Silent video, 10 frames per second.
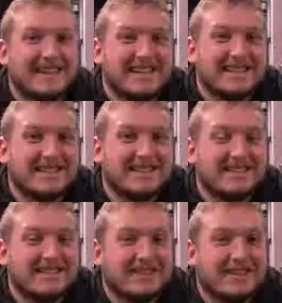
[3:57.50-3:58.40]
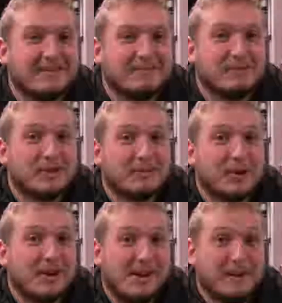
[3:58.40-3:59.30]
So they're going to really
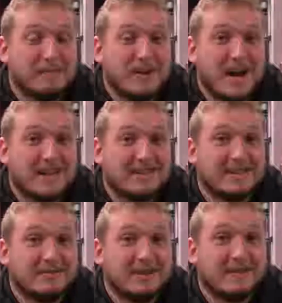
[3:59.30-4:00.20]
work on that in practice this week,